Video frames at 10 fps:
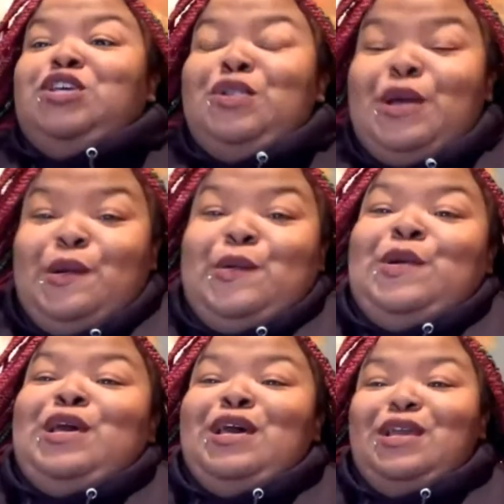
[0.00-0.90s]
you're
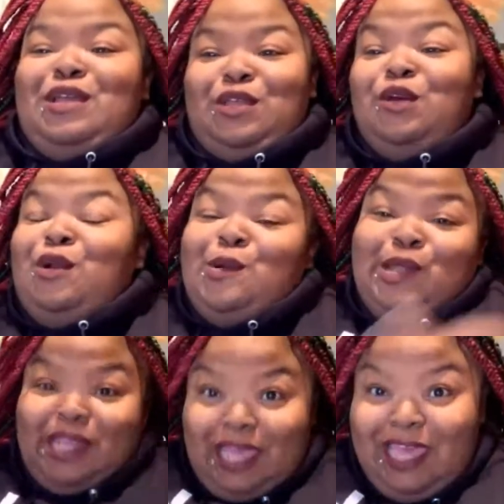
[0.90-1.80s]

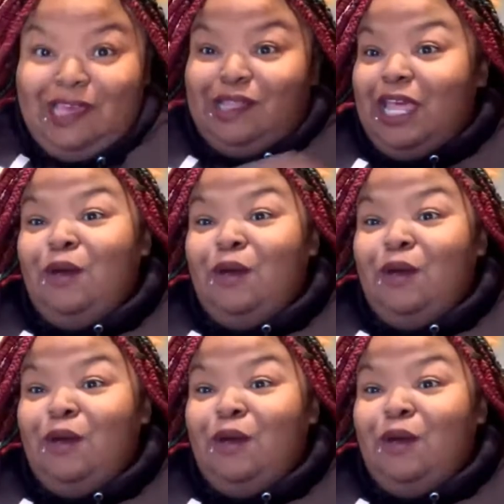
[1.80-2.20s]
going to hell.